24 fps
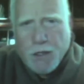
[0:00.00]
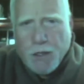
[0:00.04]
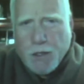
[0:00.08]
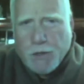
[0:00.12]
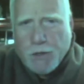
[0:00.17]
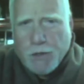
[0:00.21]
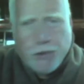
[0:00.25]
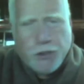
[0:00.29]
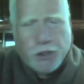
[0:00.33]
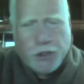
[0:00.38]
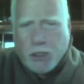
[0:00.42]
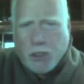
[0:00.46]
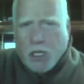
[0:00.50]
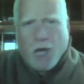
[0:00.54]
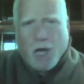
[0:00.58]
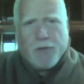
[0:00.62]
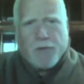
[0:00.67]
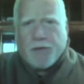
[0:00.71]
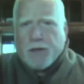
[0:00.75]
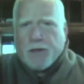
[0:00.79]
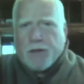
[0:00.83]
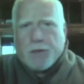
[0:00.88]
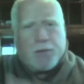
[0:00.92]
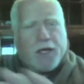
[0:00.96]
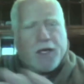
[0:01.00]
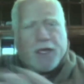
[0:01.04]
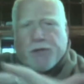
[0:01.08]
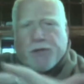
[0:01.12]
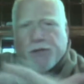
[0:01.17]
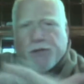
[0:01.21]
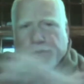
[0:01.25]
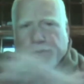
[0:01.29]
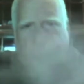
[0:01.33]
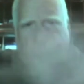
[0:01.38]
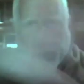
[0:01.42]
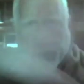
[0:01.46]
to cover the
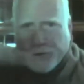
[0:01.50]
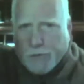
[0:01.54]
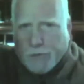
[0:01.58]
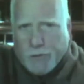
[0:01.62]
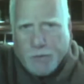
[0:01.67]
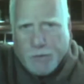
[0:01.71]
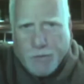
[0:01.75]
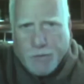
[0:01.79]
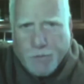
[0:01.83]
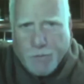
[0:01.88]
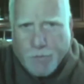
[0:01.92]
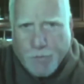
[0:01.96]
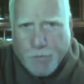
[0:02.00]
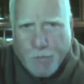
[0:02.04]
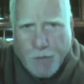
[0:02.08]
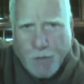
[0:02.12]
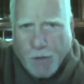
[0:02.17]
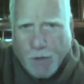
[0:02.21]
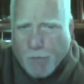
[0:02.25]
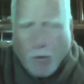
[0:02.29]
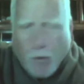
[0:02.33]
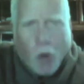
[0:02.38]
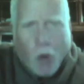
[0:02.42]
bases of